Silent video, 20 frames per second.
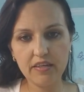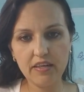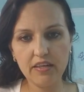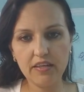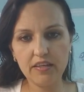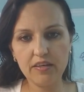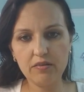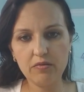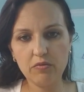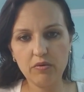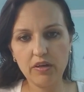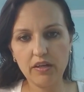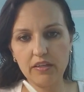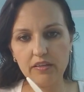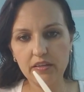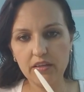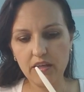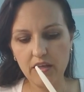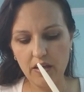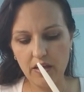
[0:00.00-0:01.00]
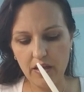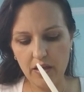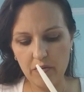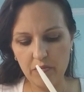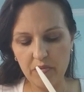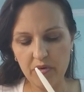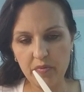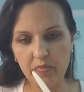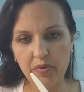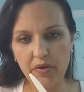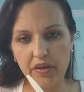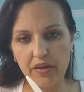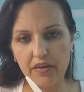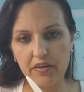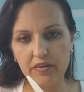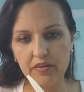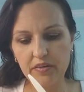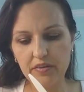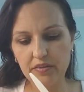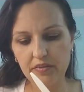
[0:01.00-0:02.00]
little one
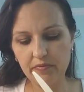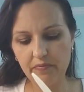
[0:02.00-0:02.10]
prepared.